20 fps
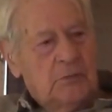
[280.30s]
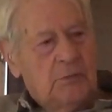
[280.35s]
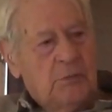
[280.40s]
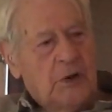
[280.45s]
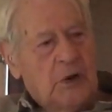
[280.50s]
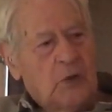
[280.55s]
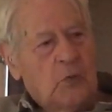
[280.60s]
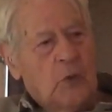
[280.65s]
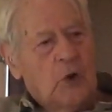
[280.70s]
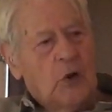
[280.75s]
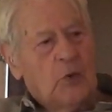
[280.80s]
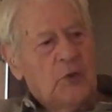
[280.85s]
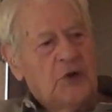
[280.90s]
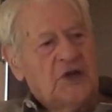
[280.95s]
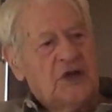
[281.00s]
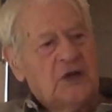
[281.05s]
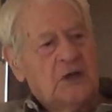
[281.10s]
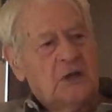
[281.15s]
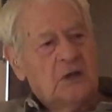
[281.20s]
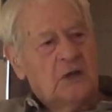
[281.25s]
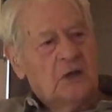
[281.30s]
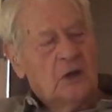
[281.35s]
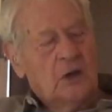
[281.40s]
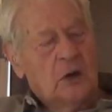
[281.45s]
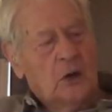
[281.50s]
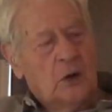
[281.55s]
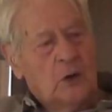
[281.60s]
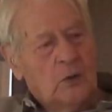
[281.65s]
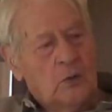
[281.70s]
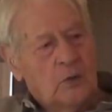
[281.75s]
but what we didn't
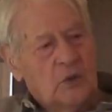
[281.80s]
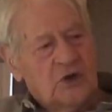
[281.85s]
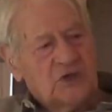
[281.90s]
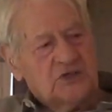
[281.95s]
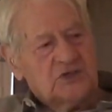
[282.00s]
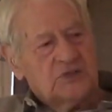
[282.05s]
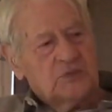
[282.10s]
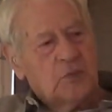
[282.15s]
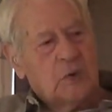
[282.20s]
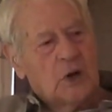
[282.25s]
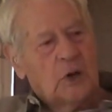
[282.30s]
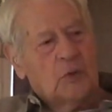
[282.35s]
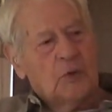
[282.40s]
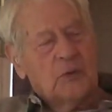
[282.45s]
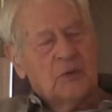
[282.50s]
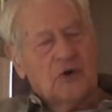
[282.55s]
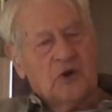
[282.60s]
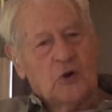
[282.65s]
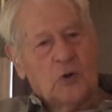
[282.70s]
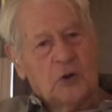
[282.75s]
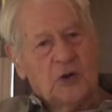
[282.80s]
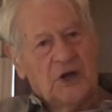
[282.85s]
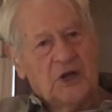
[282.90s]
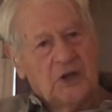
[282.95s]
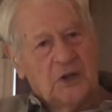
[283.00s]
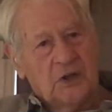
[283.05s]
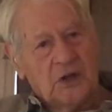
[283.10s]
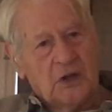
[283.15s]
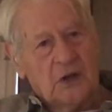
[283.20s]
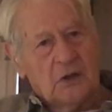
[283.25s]
know was while we were going
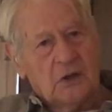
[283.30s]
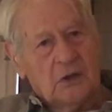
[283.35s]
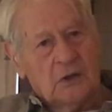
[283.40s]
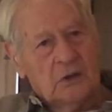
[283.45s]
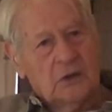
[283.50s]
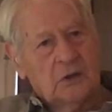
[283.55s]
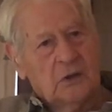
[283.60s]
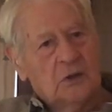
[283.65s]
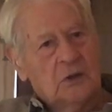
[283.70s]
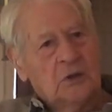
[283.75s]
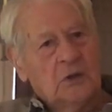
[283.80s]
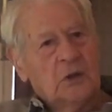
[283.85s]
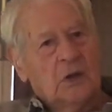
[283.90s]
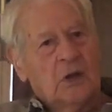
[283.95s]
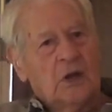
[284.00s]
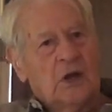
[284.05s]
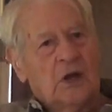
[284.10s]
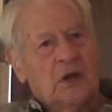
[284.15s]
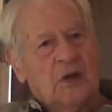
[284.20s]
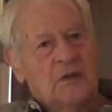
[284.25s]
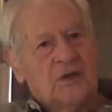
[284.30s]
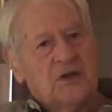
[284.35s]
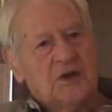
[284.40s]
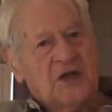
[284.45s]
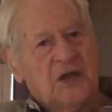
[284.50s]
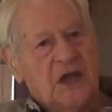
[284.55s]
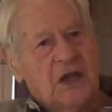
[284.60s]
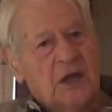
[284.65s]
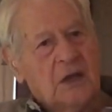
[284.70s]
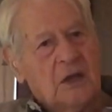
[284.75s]
in there, the
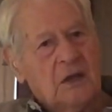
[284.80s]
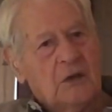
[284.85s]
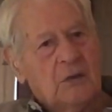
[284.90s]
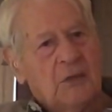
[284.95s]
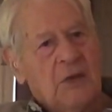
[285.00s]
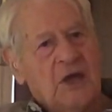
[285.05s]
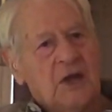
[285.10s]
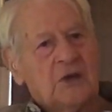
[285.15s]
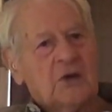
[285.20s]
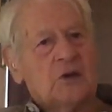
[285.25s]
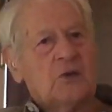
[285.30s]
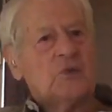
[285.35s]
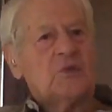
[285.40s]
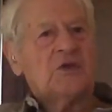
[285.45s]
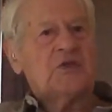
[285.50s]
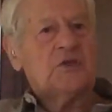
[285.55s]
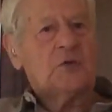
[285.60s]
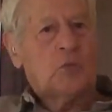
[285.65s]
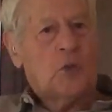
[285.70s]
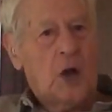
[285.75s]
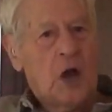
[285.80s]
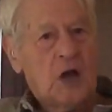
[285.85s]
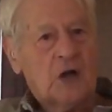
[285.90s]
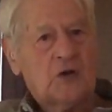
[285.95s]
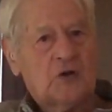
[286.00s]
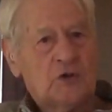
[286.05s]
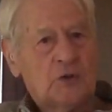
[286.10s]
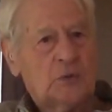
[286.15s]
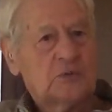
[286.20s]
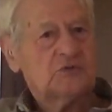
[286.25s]
tank commander with the rock
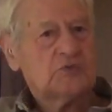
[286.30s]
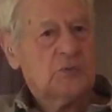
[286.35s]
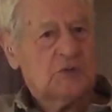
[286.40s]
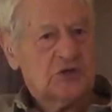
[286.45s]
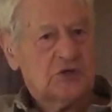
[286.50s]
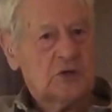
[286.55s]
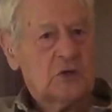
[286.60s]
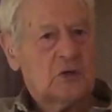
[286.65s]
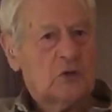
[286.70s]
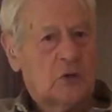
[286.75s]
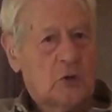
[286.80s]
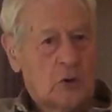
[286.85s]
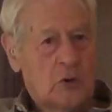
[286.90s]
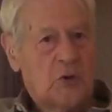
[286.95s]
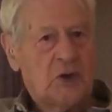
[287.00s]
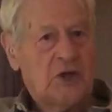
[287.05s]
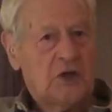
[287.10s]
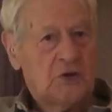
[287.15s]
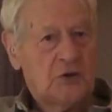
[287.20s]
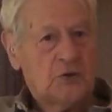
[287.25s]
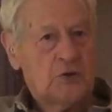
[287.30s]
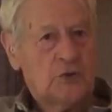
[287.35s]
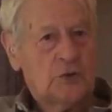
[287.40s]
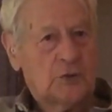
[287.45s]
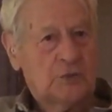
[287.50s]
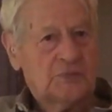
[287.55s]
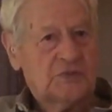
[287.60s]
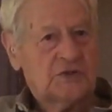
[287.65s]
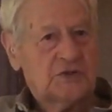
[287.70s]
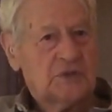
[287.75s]
troops, which are Korean
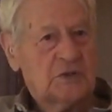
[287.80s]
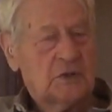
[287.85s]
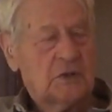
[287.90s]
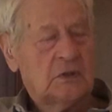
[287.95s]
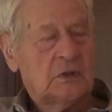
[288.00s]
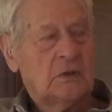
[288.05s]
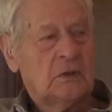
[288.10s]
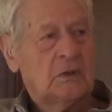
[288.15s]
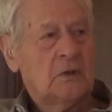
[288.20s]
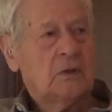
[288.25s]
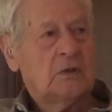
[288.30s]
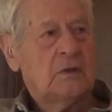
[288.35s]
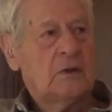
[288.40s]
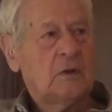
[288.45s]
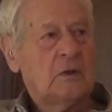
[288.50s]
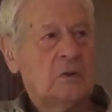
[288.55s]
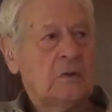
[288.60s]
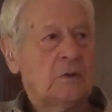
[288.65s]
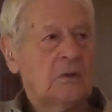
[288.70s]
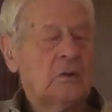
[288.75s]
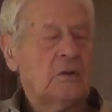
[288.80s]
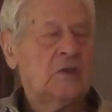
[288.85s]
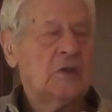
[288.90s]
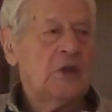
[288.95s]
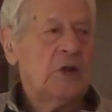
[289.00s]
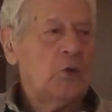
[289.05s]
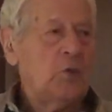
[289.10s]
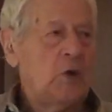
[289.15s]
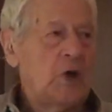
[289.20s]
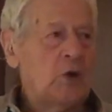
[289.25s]
troops,
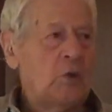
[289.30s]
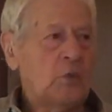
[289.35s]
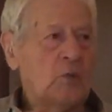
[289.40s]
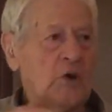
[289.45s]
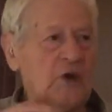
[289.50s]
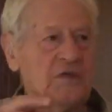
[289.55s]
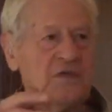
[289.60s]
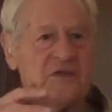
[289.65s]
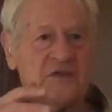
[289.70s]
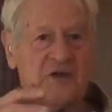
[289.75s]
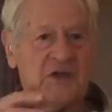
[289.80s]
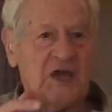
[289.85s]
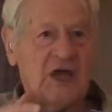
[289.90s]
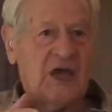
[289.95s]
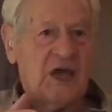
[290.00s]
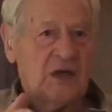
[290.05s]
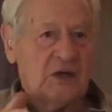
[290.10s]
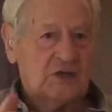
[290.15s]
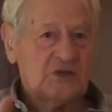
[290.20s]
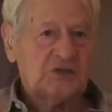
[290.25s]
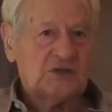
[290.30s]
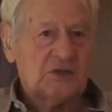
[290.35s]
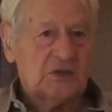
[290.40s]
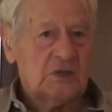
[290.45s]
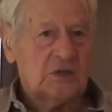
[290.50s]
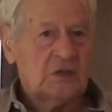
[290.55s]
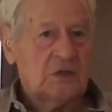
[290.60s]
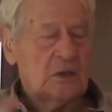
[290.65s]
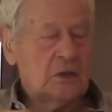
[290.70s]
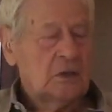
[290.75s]
they went with the tanks.
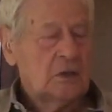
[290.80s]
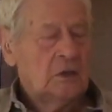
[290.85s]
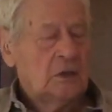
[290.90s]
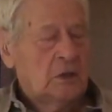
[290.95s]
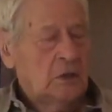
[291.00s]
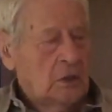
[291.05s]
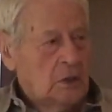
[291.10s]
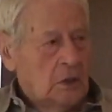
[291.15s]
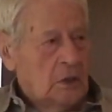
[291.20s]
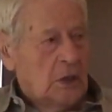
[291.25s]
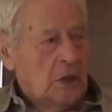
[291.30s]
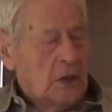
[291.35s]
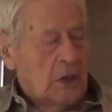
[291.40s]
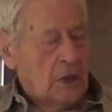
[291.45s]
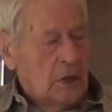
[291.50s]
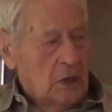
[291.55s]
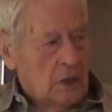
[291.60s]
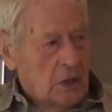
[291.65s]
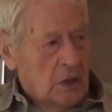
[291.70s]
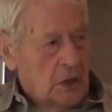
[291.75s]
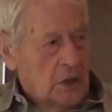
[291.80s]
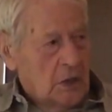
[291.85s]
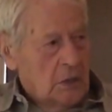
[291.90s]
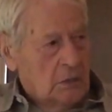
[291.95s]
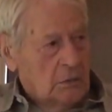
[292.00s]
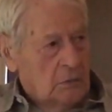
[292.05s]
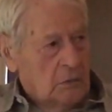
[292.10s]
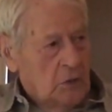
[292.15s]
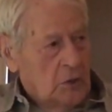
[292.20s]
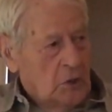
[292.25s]
And
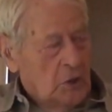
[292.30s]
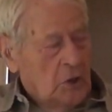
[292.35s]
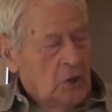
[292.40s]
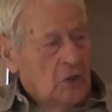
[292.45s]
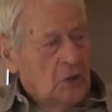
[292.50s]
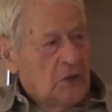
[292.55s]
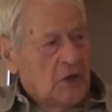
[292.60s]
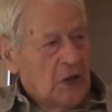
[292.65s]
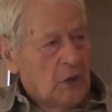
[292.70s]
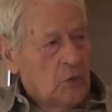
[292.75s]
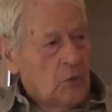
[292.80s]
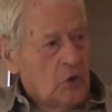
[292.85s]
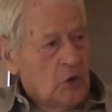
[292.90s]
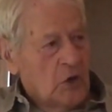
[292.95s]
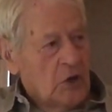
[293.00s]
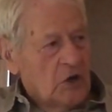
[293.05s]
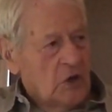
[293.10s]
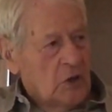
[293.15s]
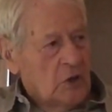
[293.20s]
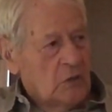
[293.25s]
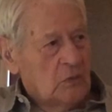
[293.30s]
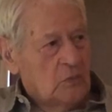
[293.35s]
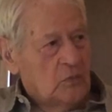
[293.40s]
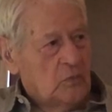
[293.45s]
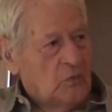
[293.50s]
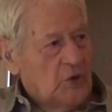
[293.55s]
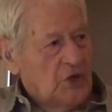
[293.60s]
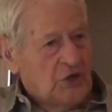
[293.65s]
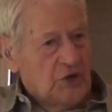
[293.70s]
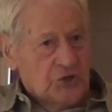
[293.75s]
they were on a
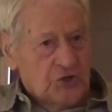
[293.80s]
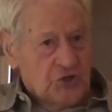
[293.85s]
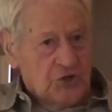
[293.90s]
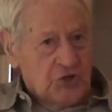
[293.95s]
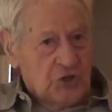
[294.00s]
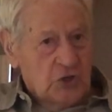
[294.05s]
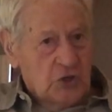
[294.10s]
ridge